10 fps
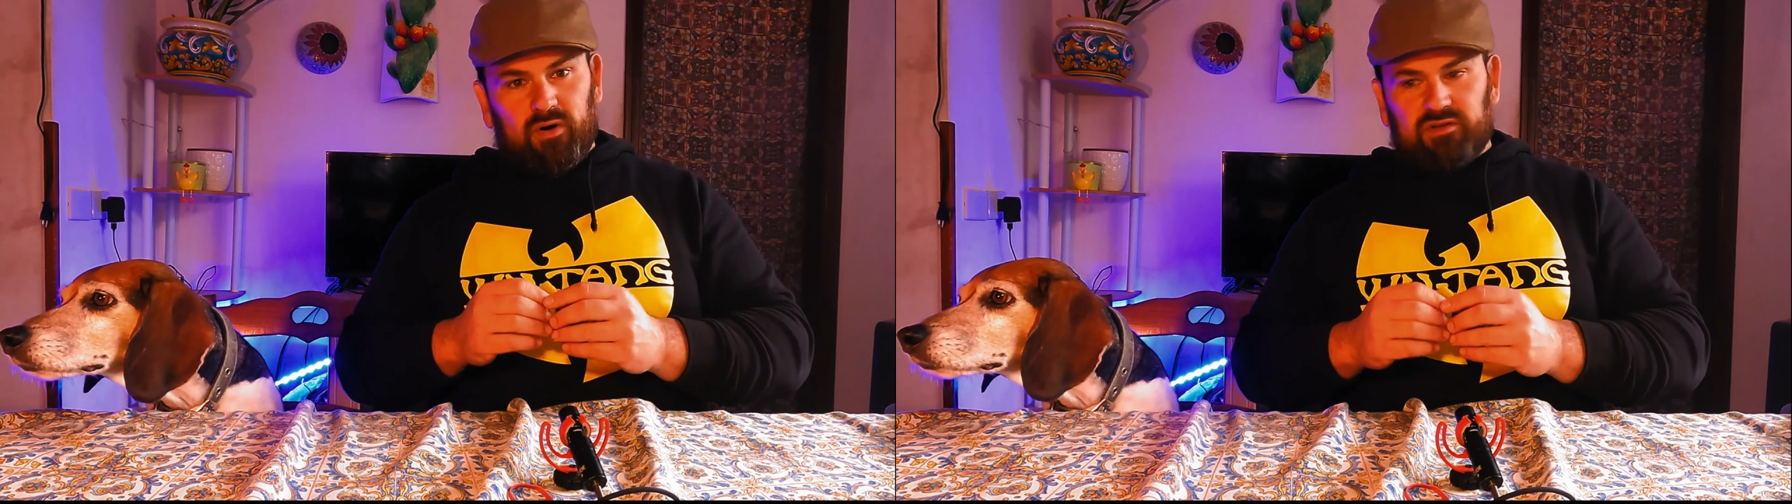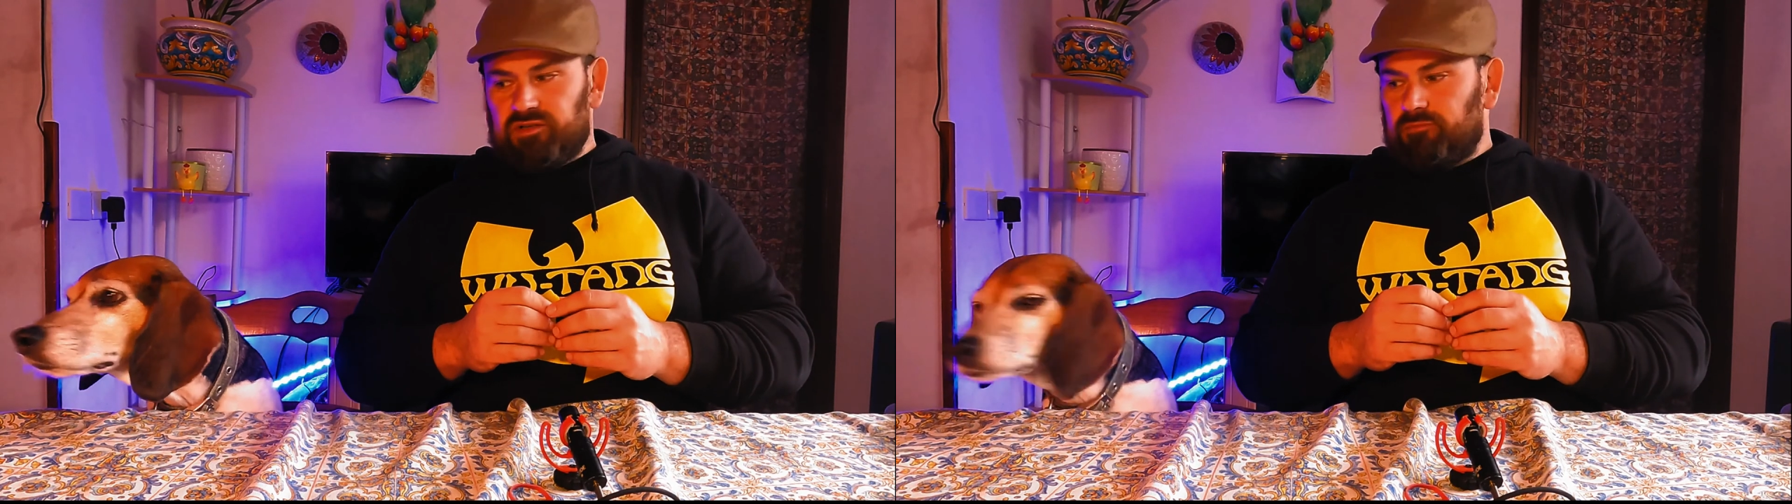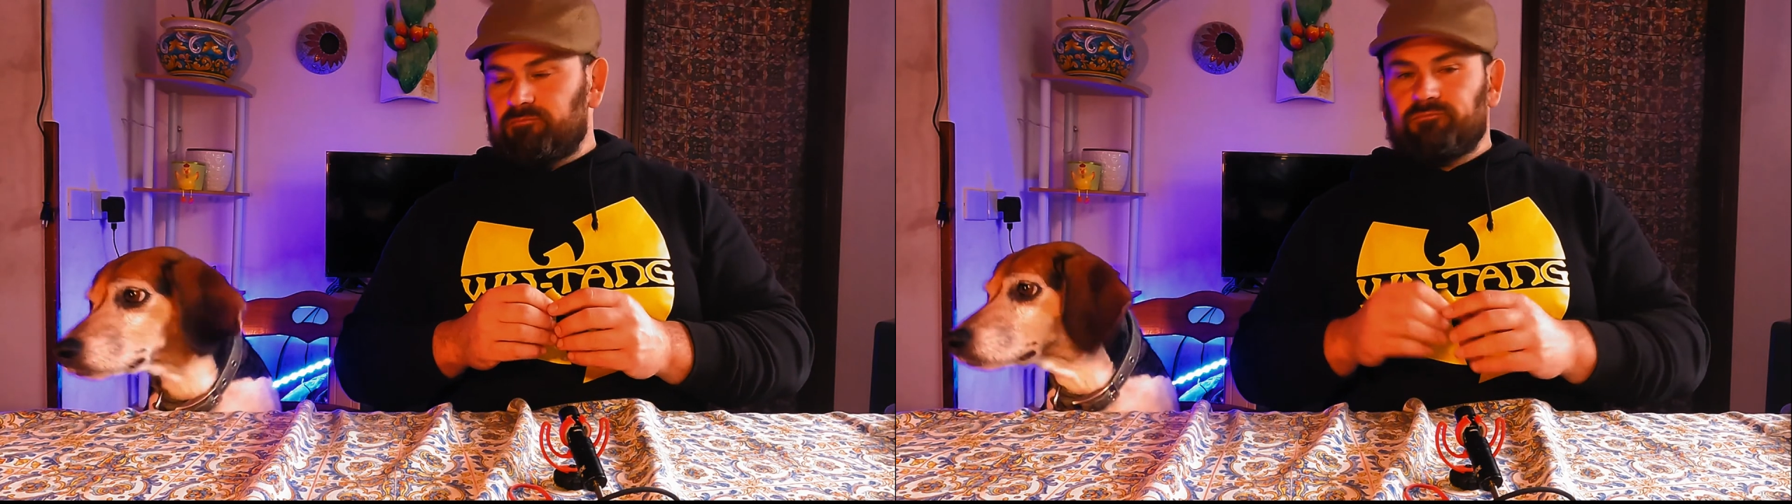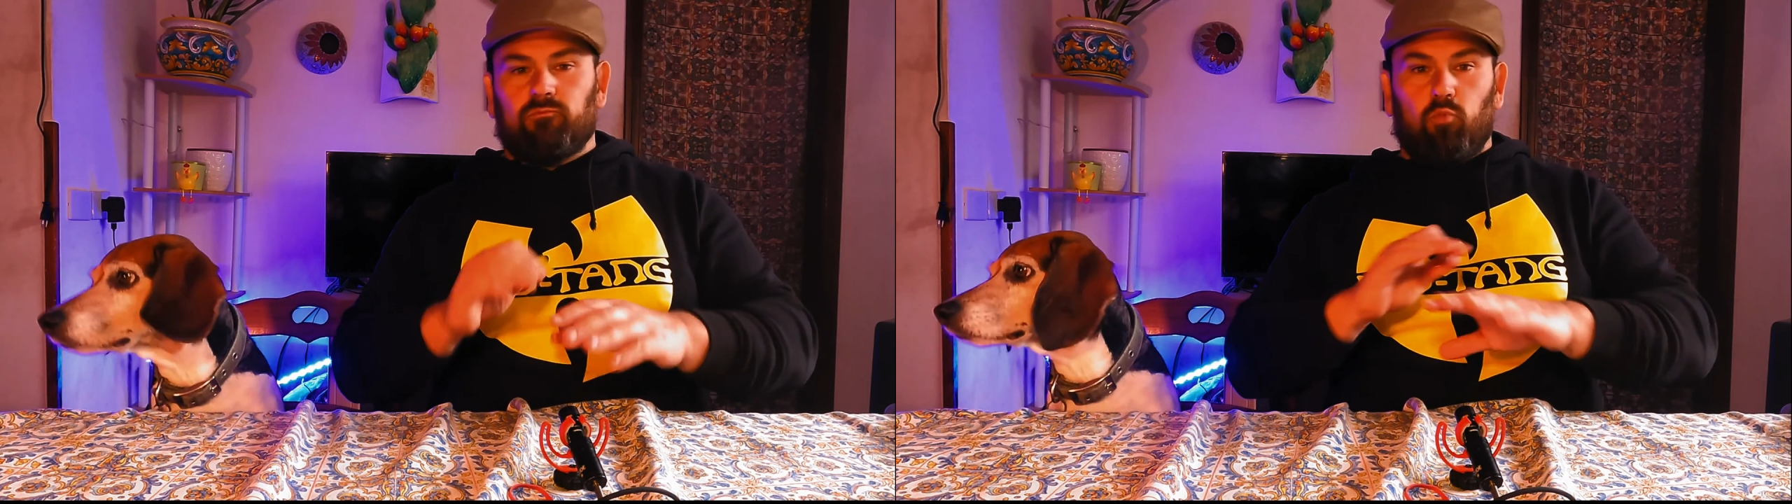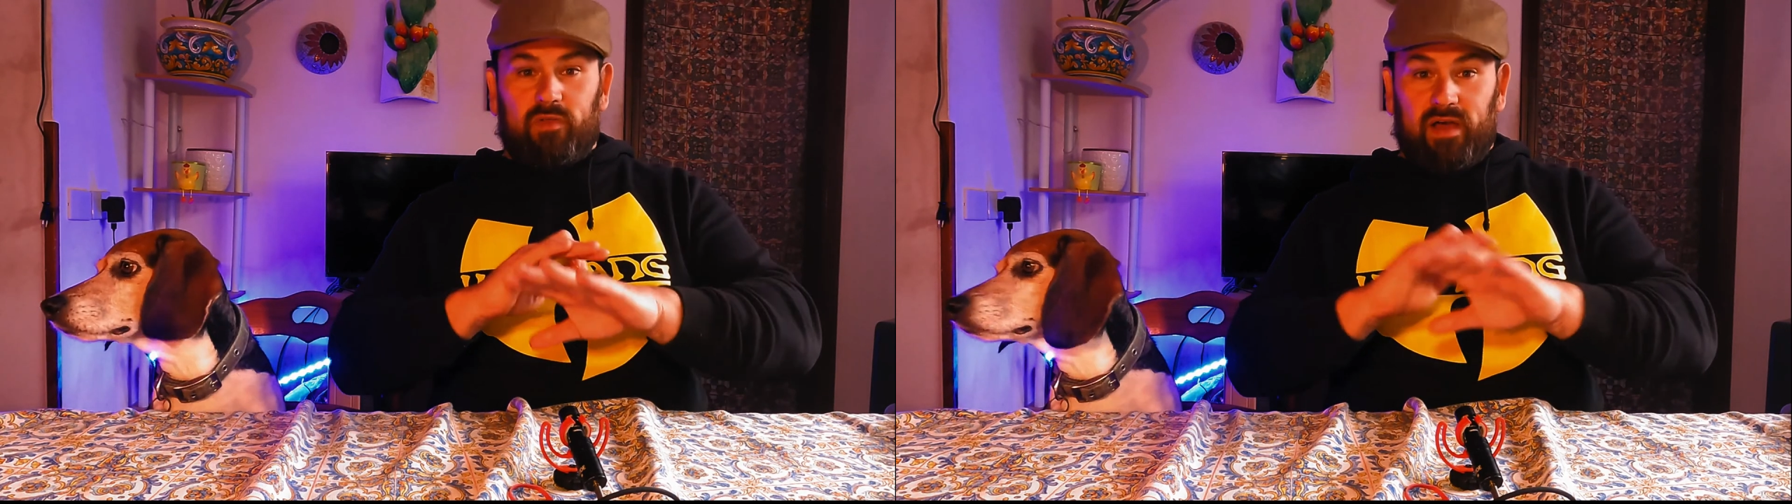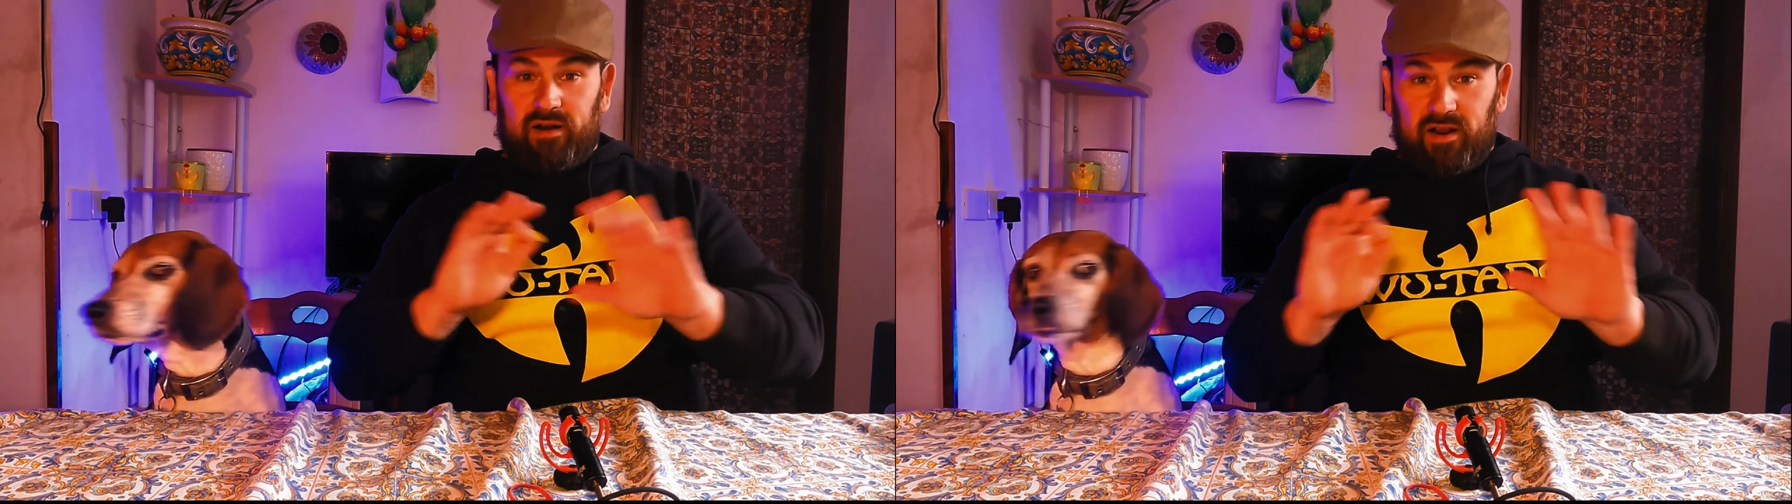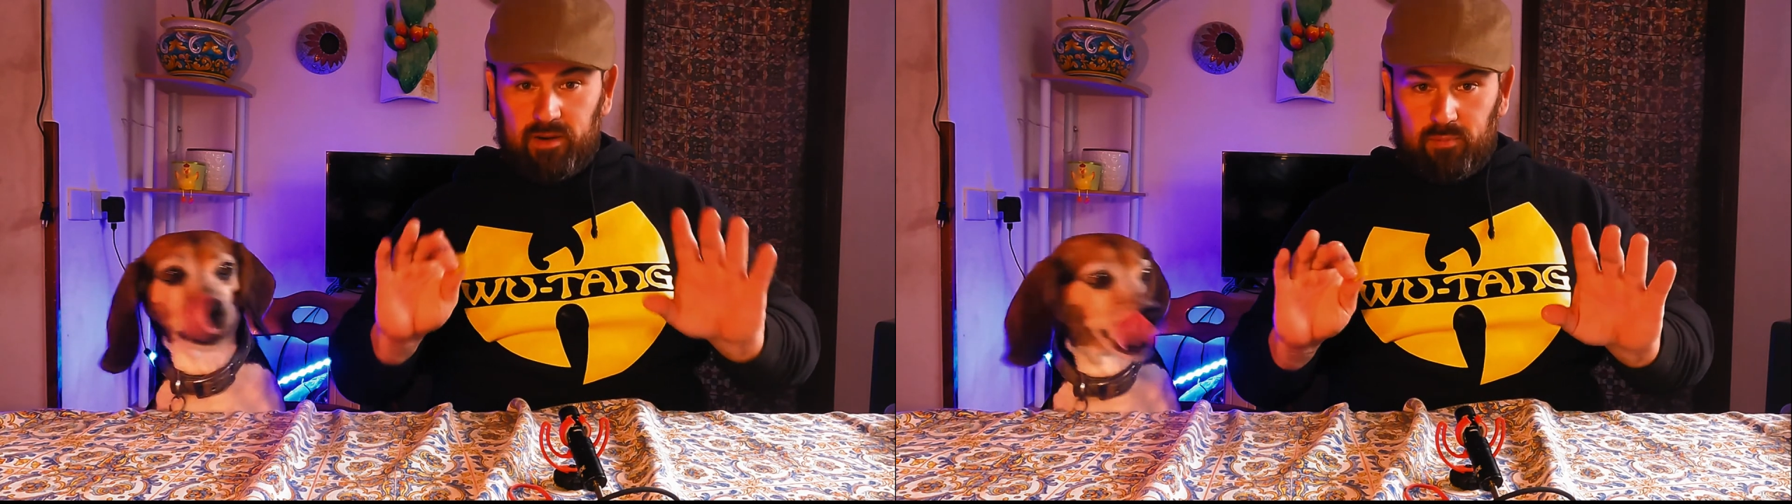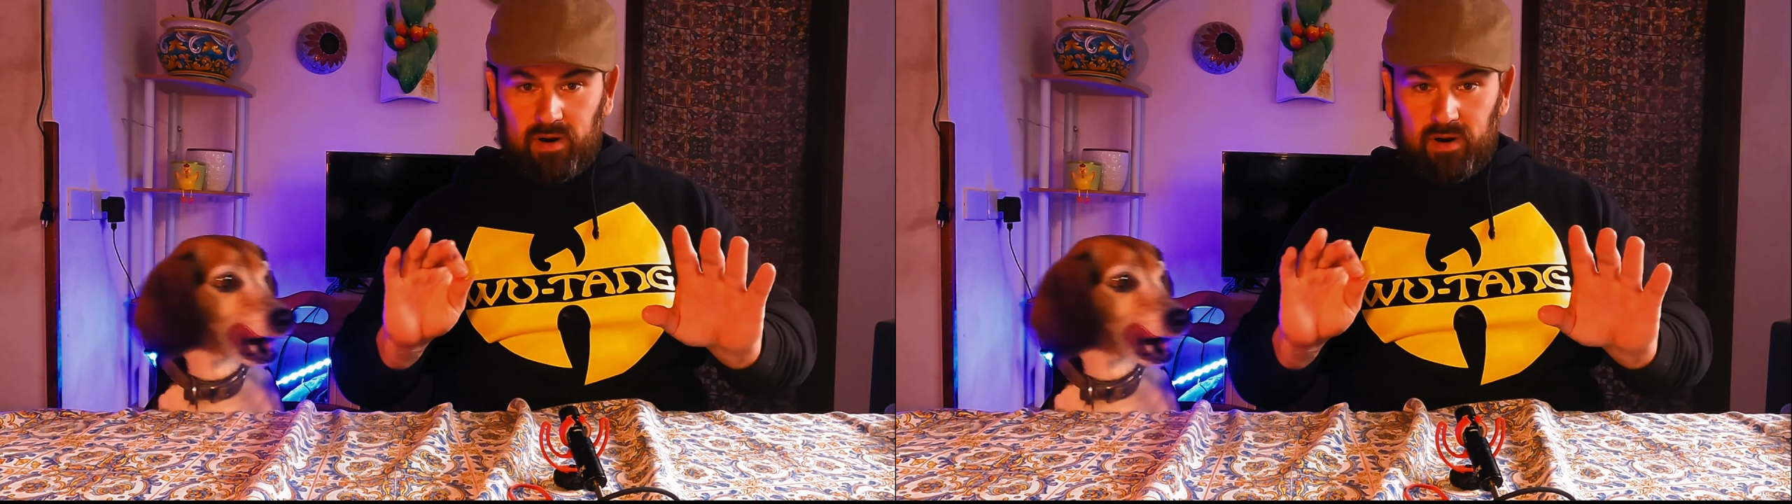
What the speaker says: person without any